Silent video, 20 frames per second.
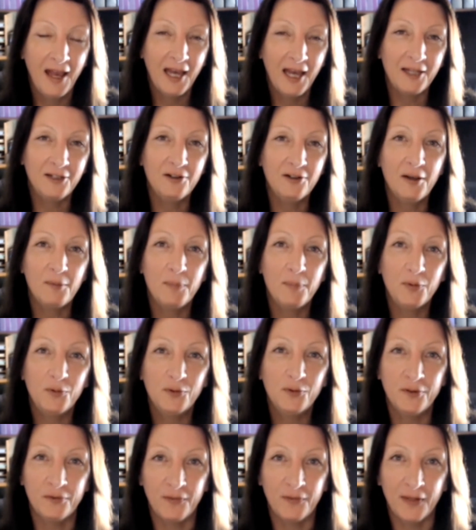And you get
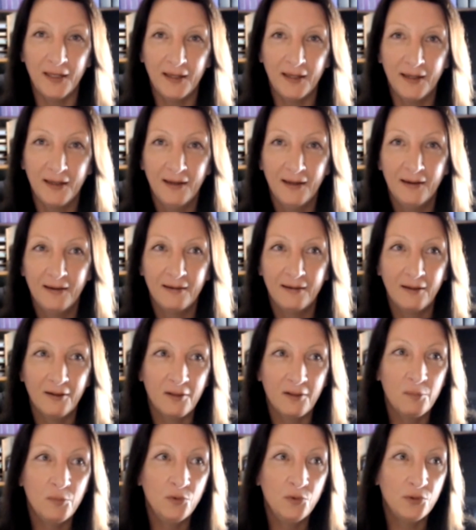bored of it uh,
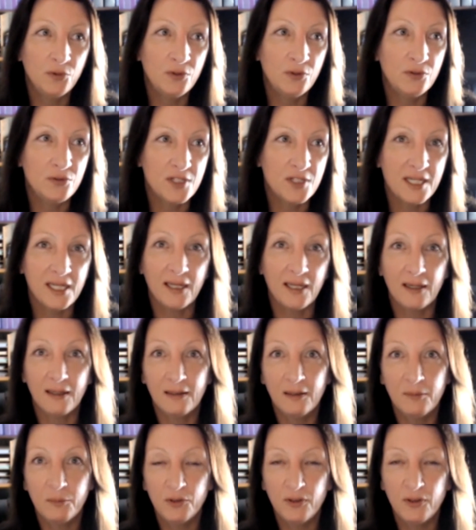the more you see it
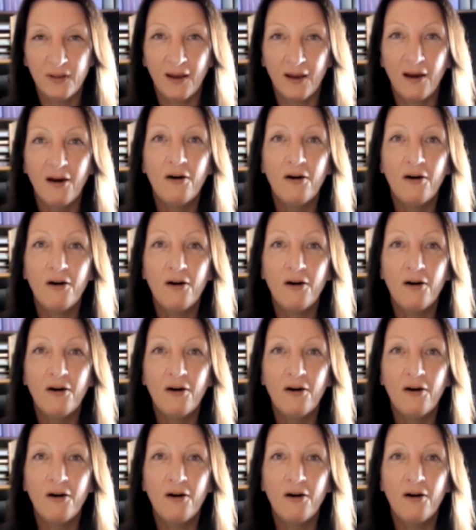and the more you think,